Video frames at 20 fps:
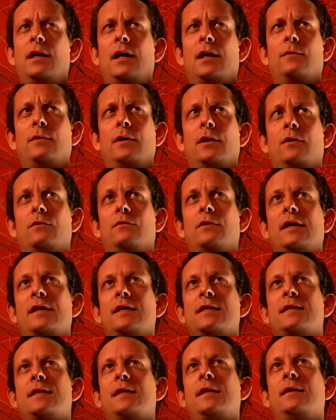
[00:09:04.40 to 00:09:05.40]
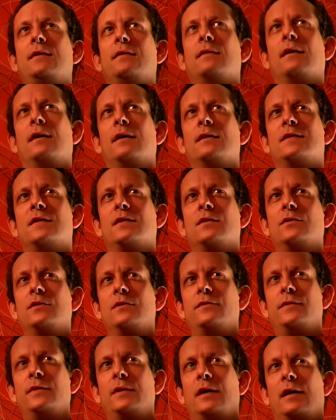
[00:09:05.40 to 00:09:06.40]
Yeah, we're already seeing that. So
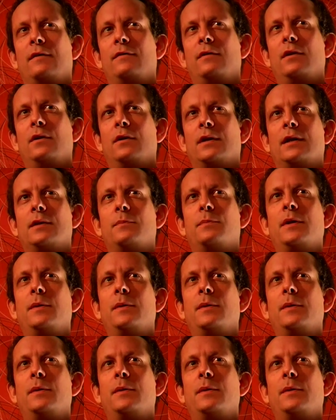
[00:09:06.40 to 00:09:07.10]
if you have a look at